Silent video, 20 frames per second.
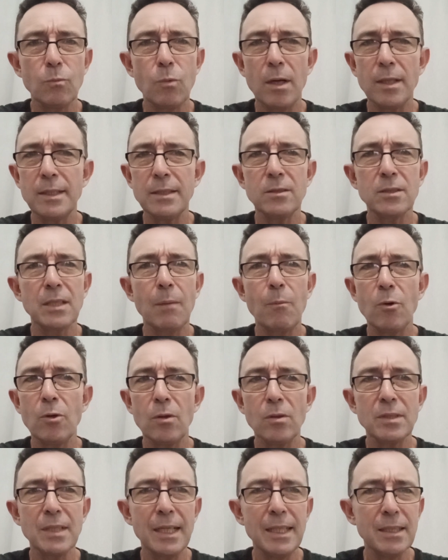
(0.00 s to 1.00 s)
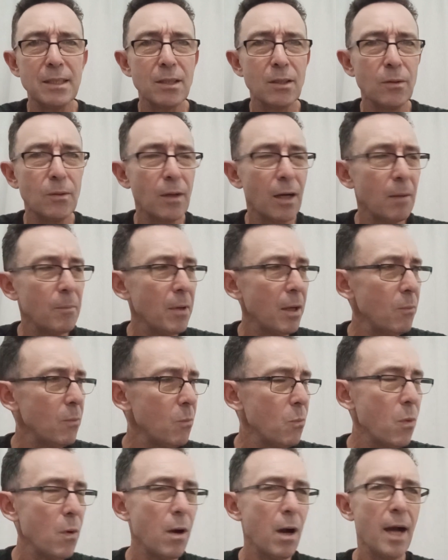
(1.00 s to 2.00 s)
Why did someone not take you? I'm like,
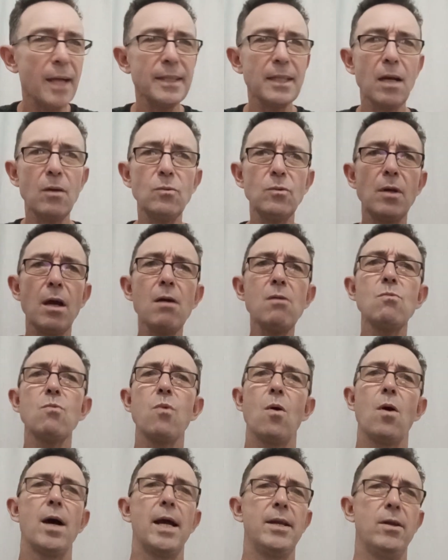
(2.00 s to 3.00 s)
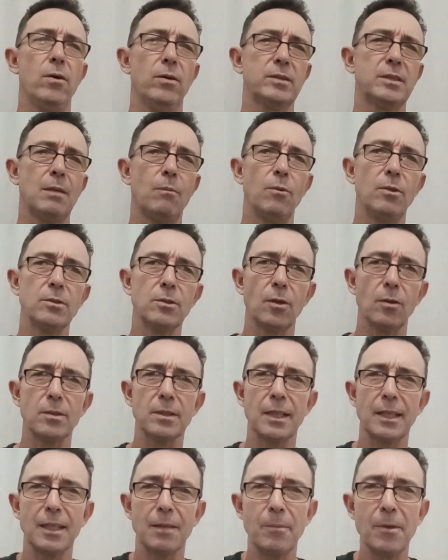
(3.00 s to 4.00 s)
well, what? I don't know why someone's
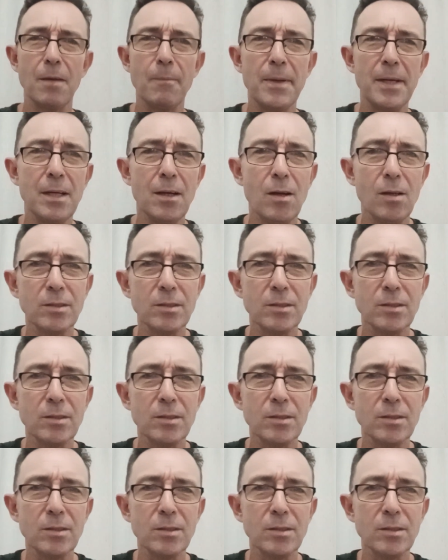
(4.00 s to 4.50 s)
not taken me. I've been